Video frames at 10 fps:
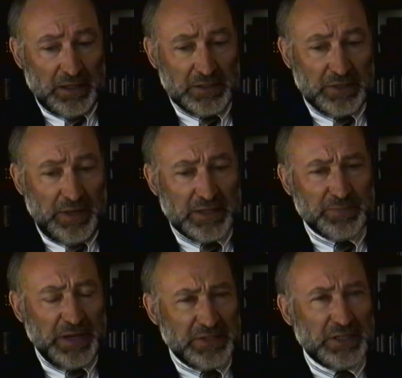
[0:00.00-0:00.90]
So that's
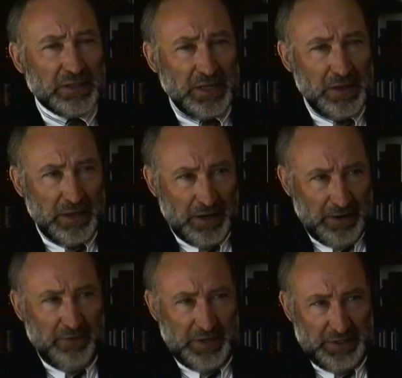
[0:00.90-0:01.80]
basically their
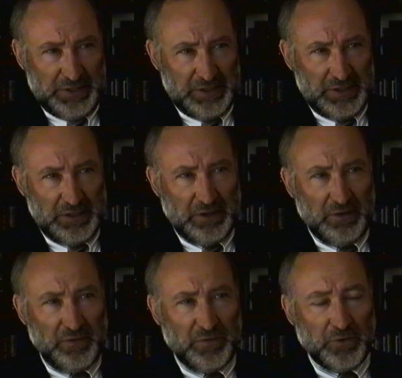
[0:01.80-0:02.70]
evidence
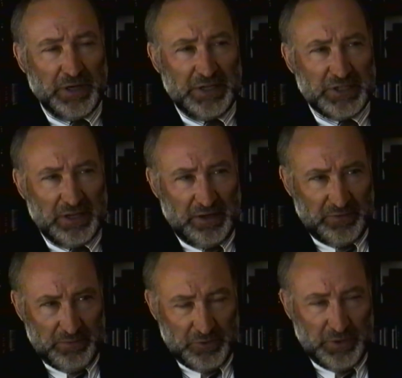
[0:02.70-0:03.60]
for a shot
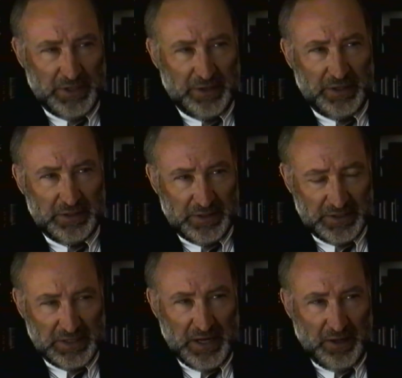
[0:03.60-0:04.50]
from the rear into the
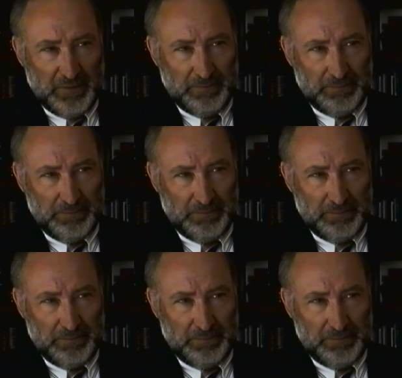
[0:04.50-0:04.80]
skull.